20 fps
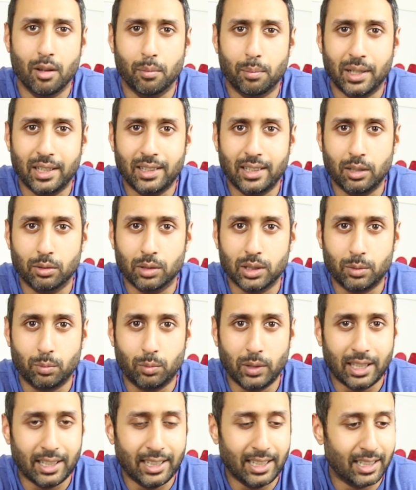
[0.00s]
but it was
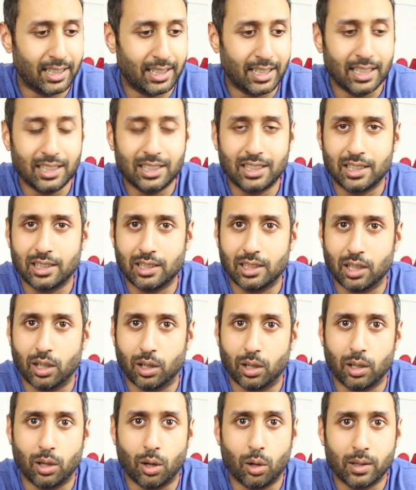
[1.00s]
really against
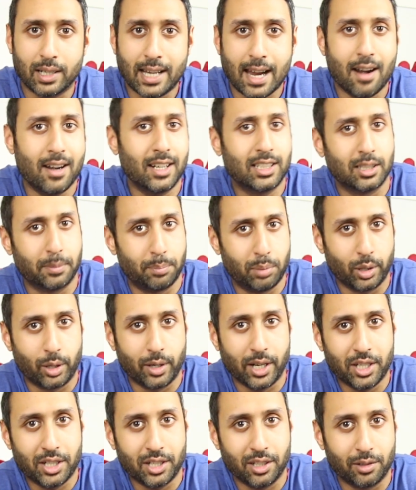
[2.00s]
her whole character
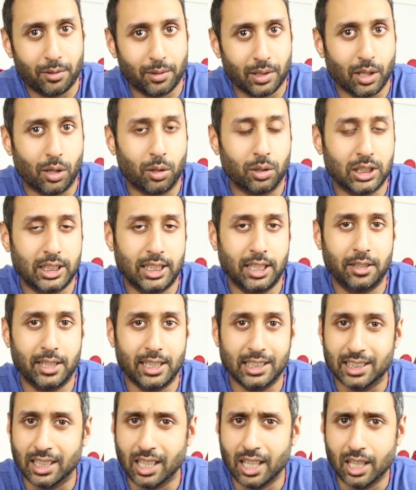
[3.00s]
progression through the whole
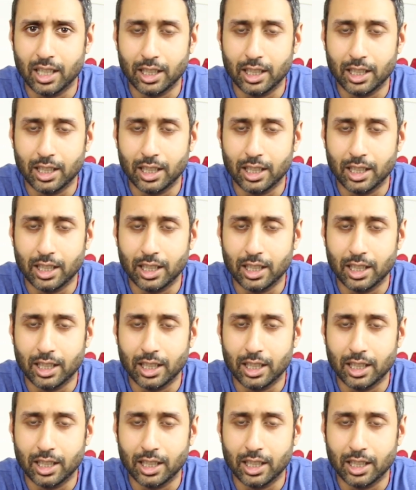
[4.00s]
series.